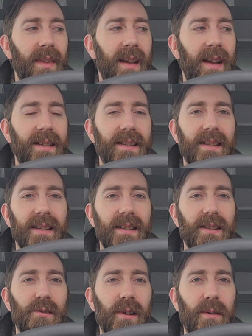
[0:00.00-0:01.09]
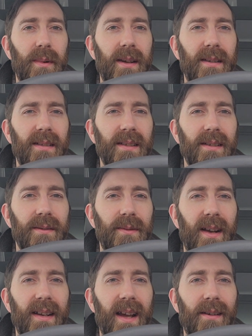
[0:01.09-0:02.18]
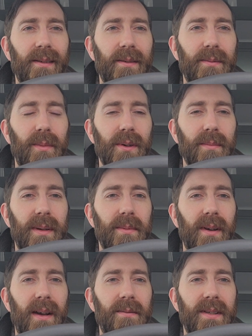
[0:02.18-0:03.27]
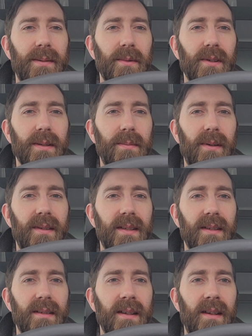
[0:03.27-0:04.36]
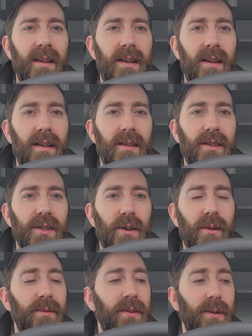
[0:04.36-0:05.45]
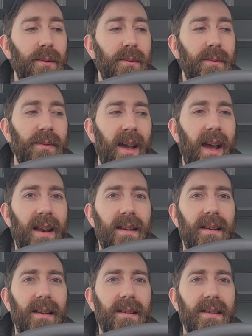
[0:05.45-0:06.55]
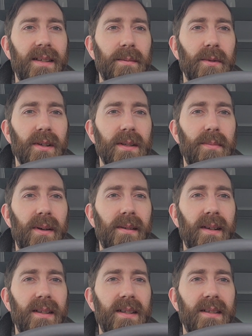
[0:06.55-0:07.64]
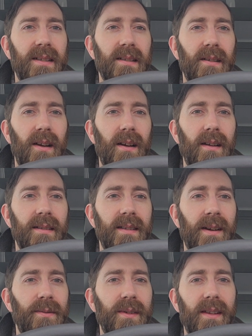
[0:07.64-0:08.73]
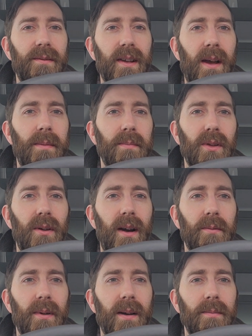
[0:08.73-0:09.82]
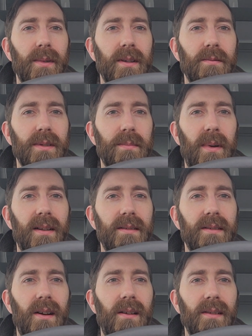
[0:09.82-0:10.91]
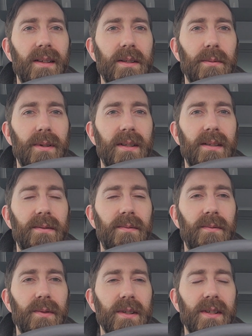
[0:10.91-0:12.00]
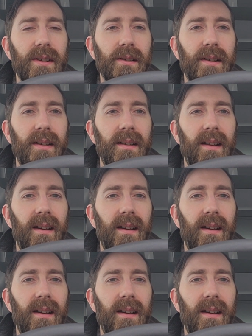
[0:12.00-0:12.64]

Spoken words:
I just think it's a great way to find out if more people have similar experiences. So if you had a similar experience, definitely leave a comment below. I'm going to respond to all these ones for certain,